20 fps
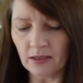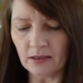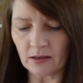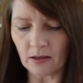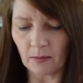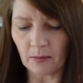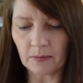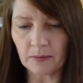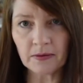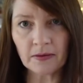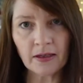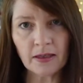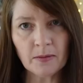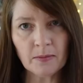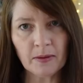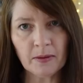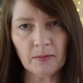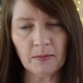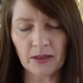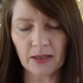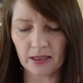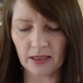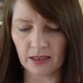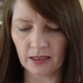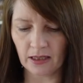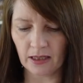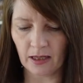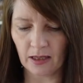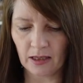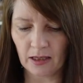So I was saying about
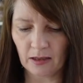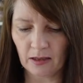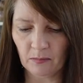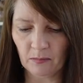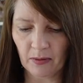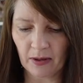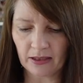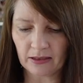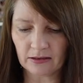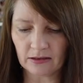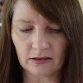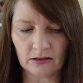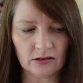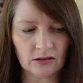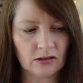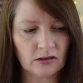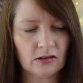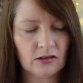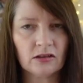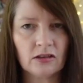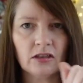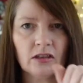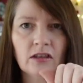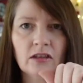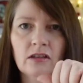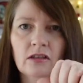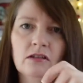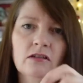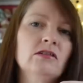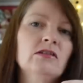making a pattern just
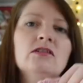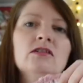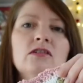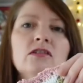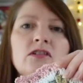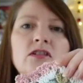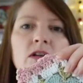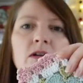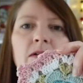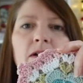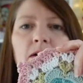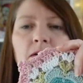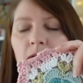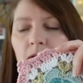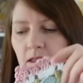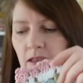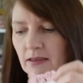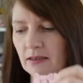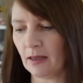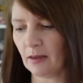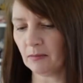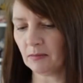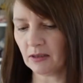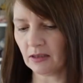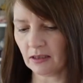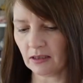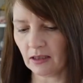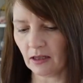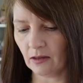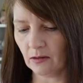to show how I
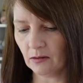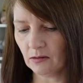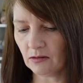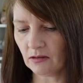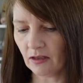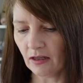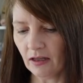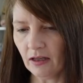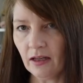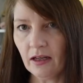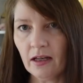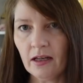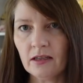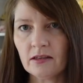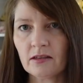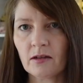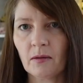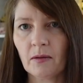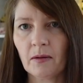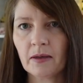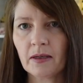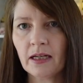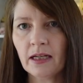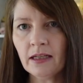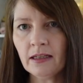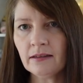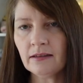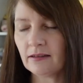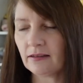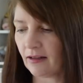adapted those. So I'm
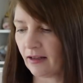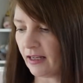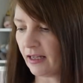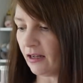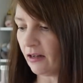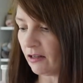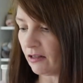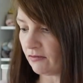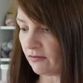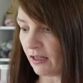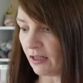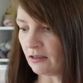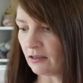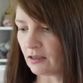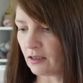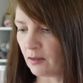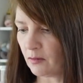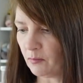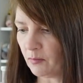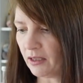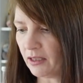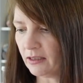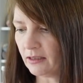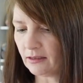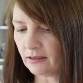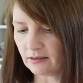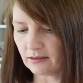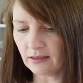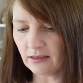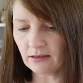glad to say I've actually
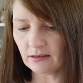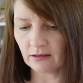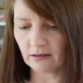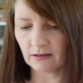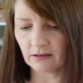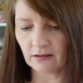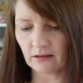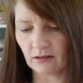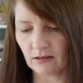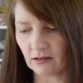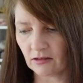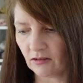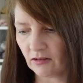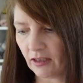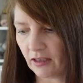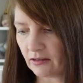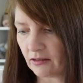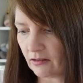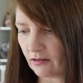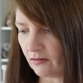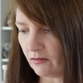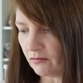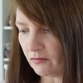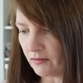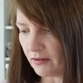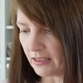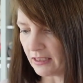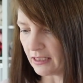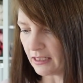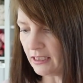made a decent start on that
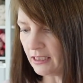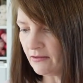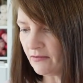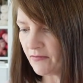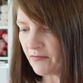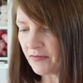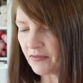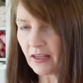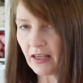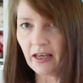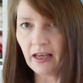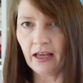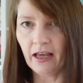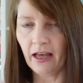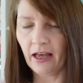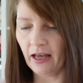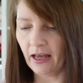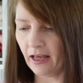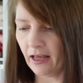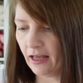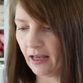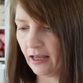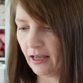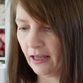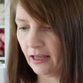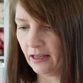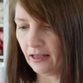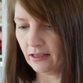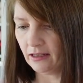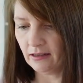already.
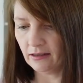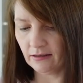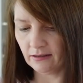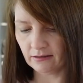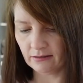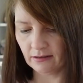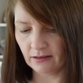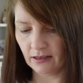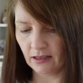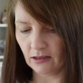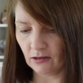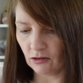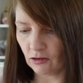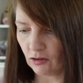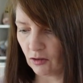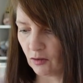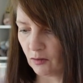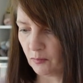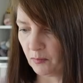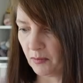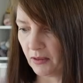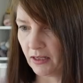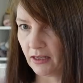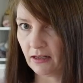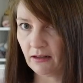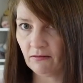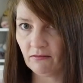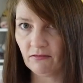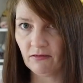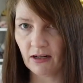And it should
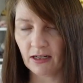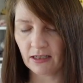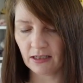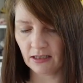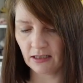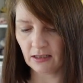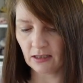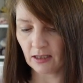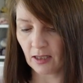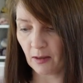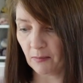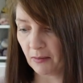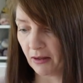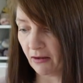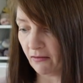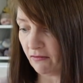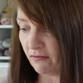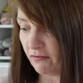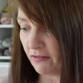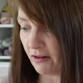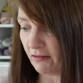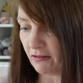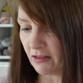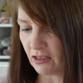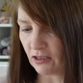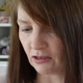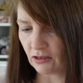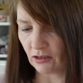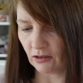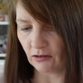be ready to come out very
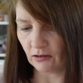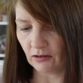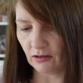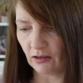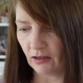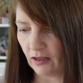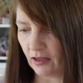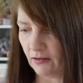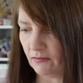soon.